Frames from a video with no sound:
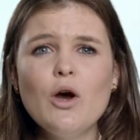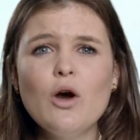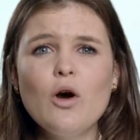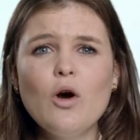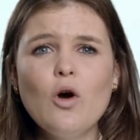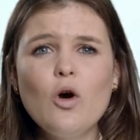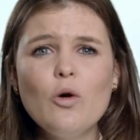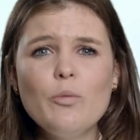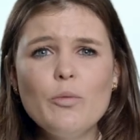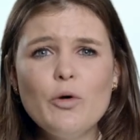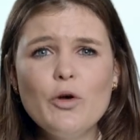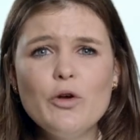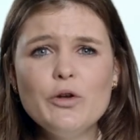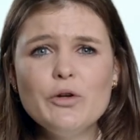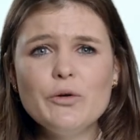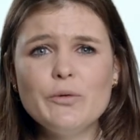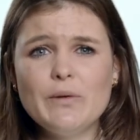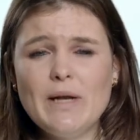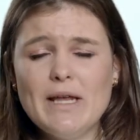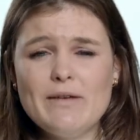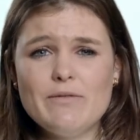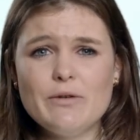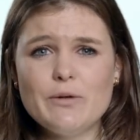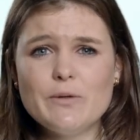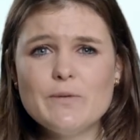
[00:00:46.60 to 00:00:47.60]
Hormonal
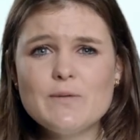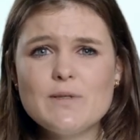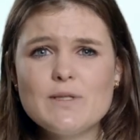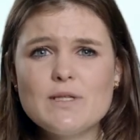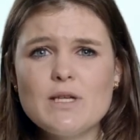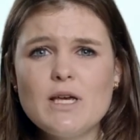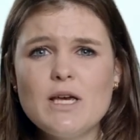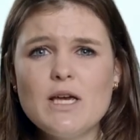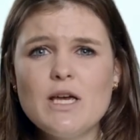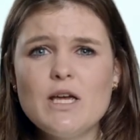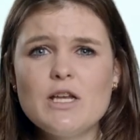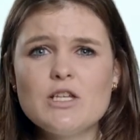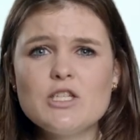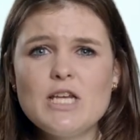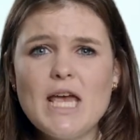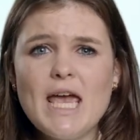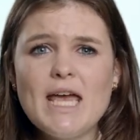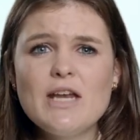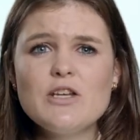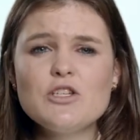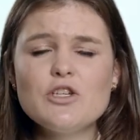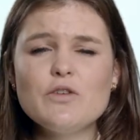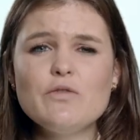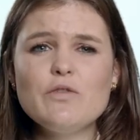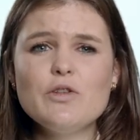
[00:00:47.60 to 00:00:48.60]
levels
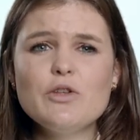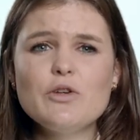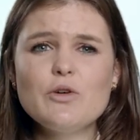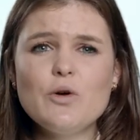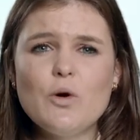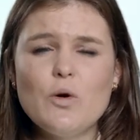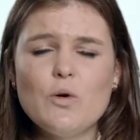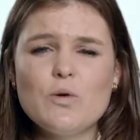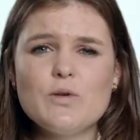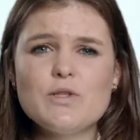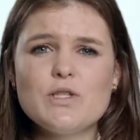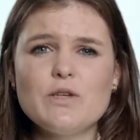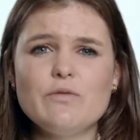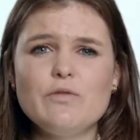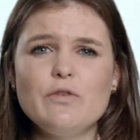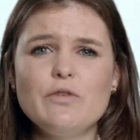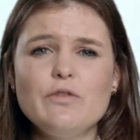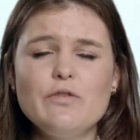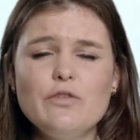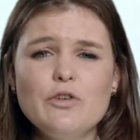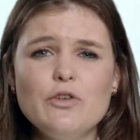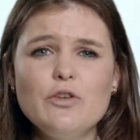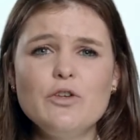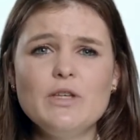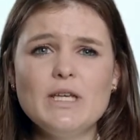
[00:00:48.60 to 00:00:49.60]
change over the course of a
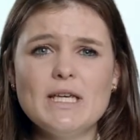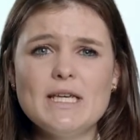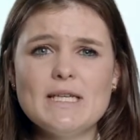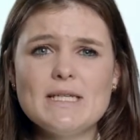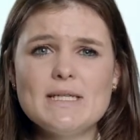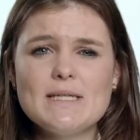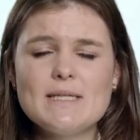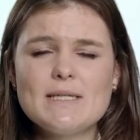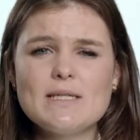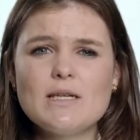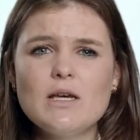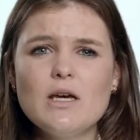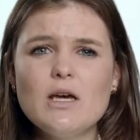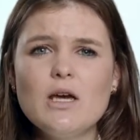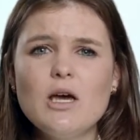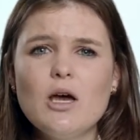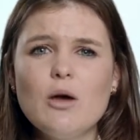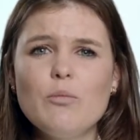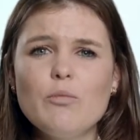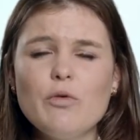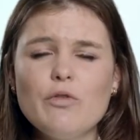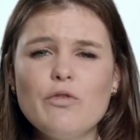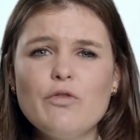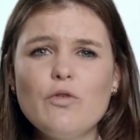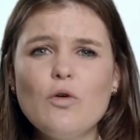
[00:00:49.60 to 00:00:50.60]
few years
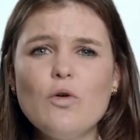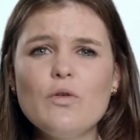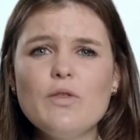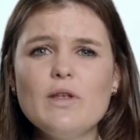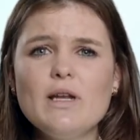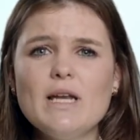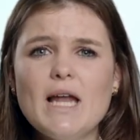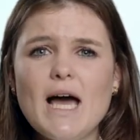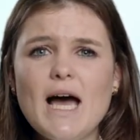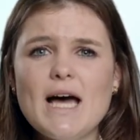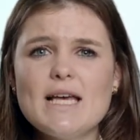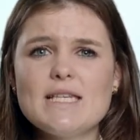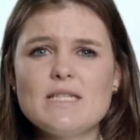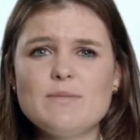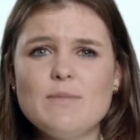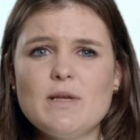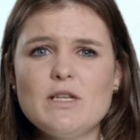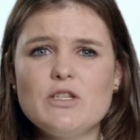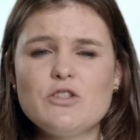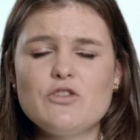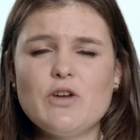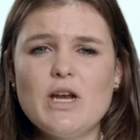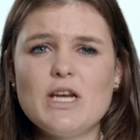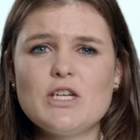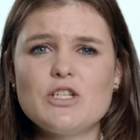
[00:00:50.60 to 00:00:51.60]
before the last
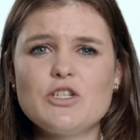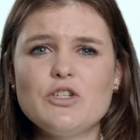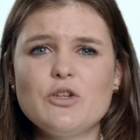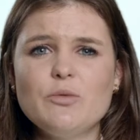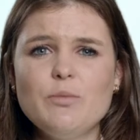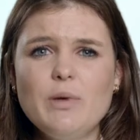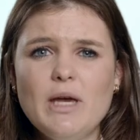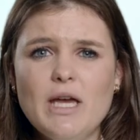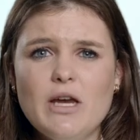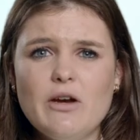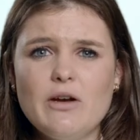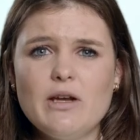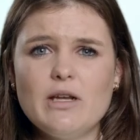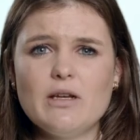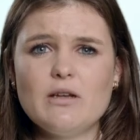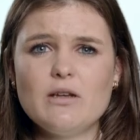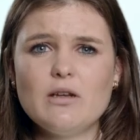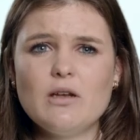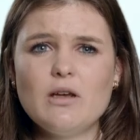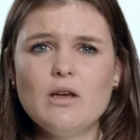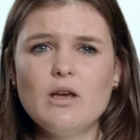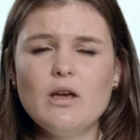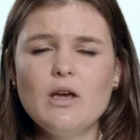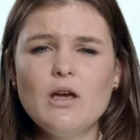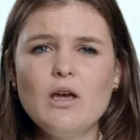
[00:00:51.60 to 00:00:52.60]
menstruational period,
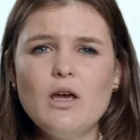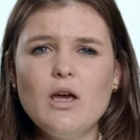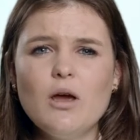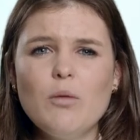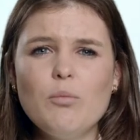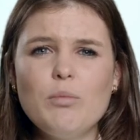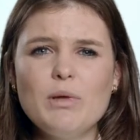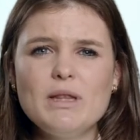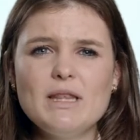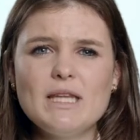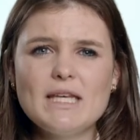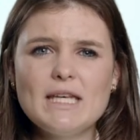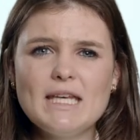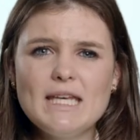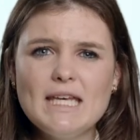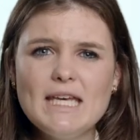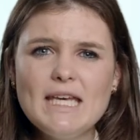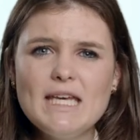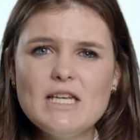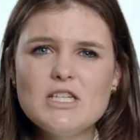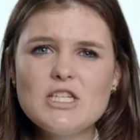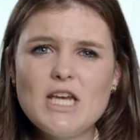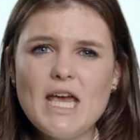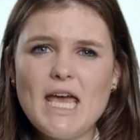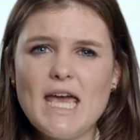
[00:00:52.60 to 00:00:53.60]
but the
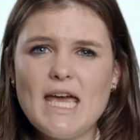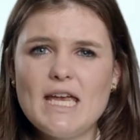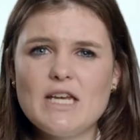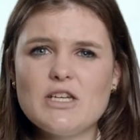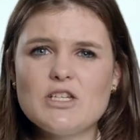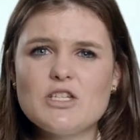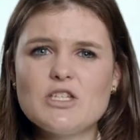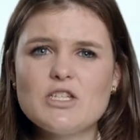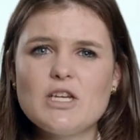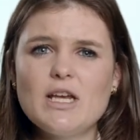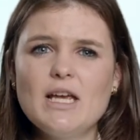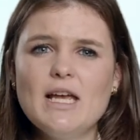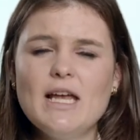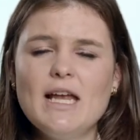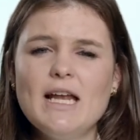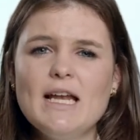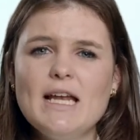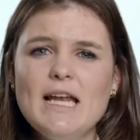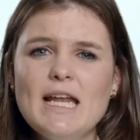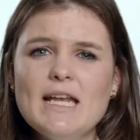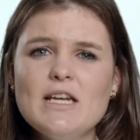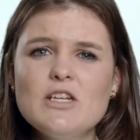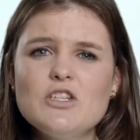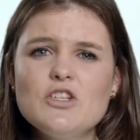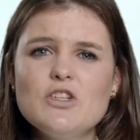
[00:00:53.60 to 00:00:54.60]
key change
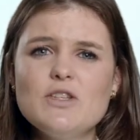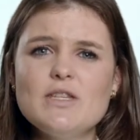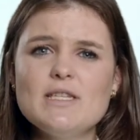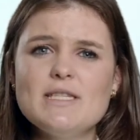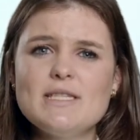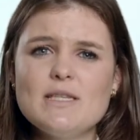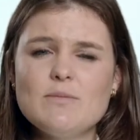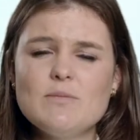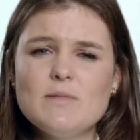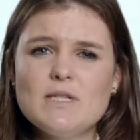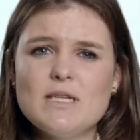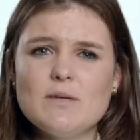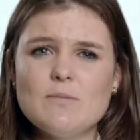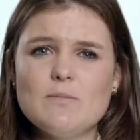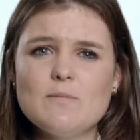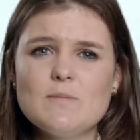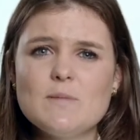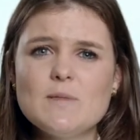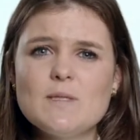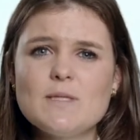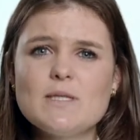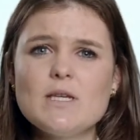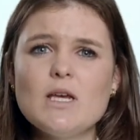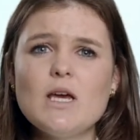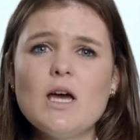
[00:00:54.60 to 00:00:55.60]
linked to the
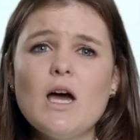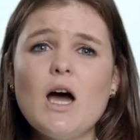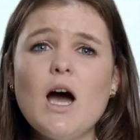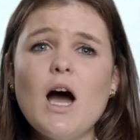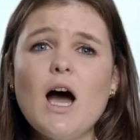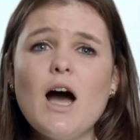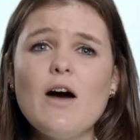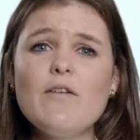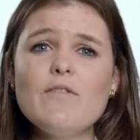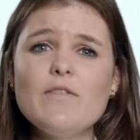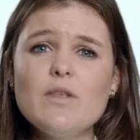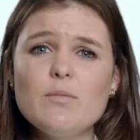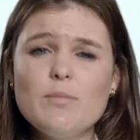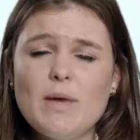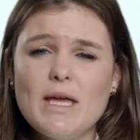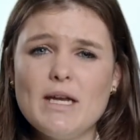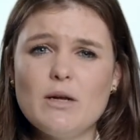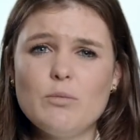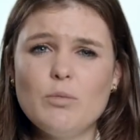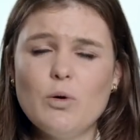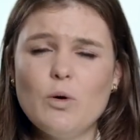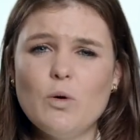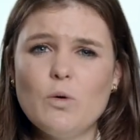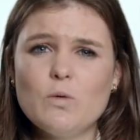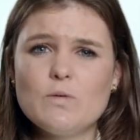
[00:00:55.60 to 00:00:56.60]
symptoms of the
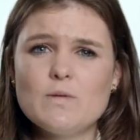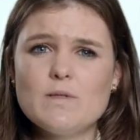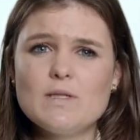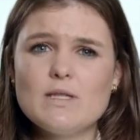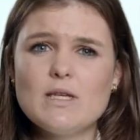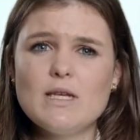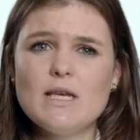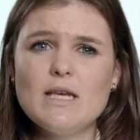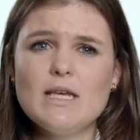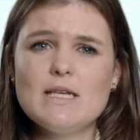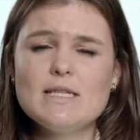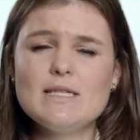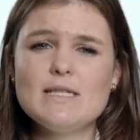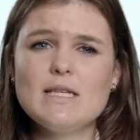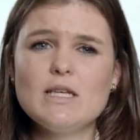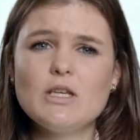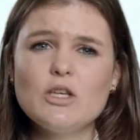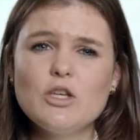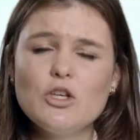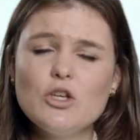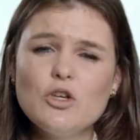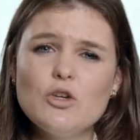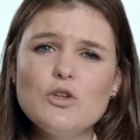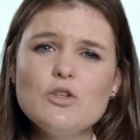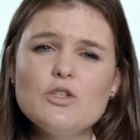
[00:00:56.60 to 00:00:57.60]
menopause is the
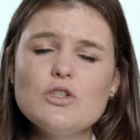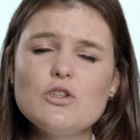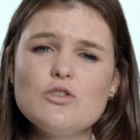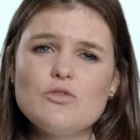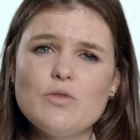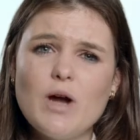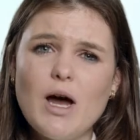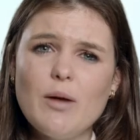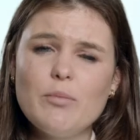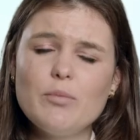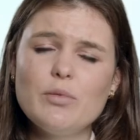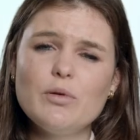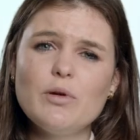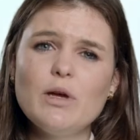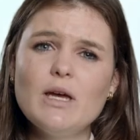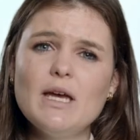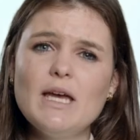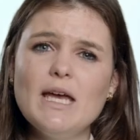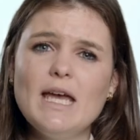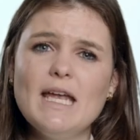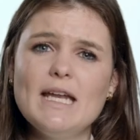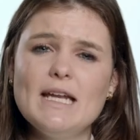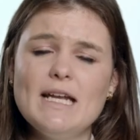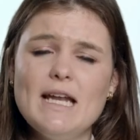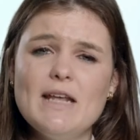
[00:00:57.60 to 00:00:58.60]
acute drop
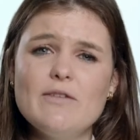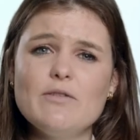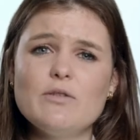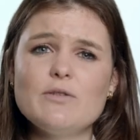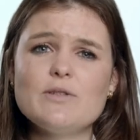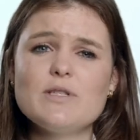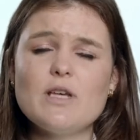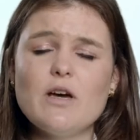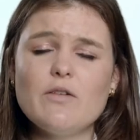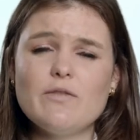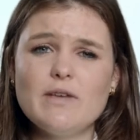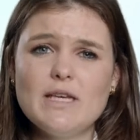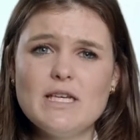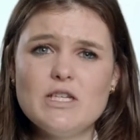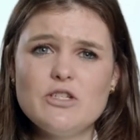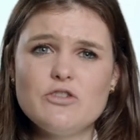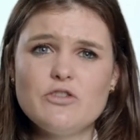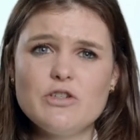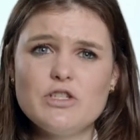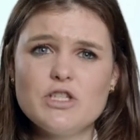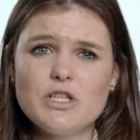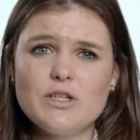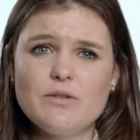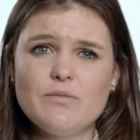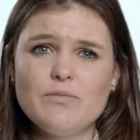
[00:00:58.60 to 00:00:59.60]
in levels of
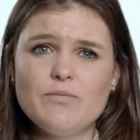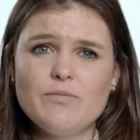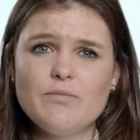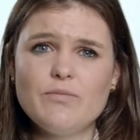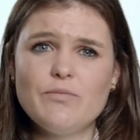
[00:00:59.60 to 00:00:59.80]
estrogen.